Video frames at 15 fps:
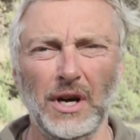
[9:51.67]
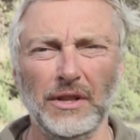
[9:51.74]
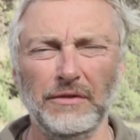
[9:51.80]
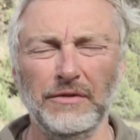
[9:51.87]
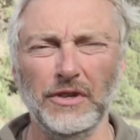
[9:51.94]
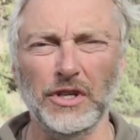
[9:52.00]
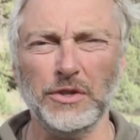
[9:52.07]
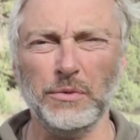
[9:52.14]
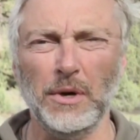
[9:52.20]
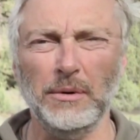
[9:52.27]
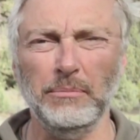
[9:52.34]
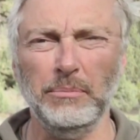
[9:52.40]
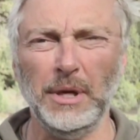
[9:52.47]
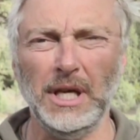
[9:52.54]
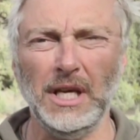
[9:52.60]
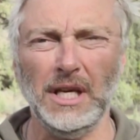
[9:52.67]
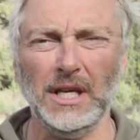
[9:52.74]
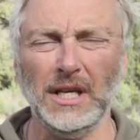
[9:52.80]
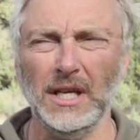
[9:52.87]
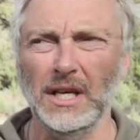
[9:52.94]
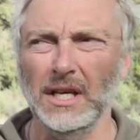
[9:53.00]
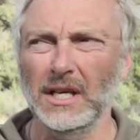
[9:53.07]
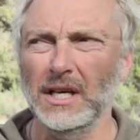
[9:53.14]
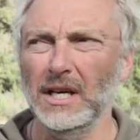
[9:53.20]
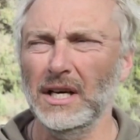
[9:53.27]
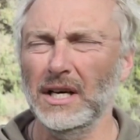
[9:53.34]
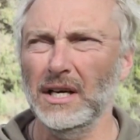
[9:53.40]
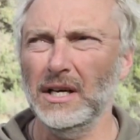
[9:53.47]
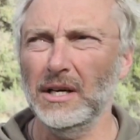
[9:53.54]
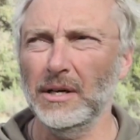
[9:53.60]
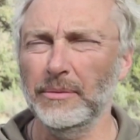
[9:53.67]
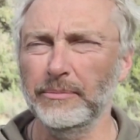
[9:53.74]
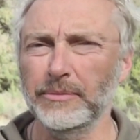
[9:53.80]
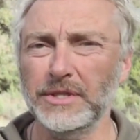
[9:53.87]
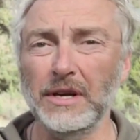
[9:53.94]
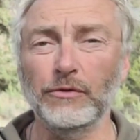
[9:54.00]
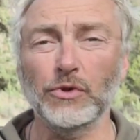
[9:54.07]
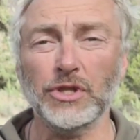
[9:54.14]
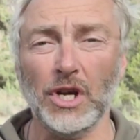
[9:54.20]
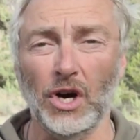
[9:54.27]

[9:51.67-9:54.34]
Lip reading: The first one being Devil's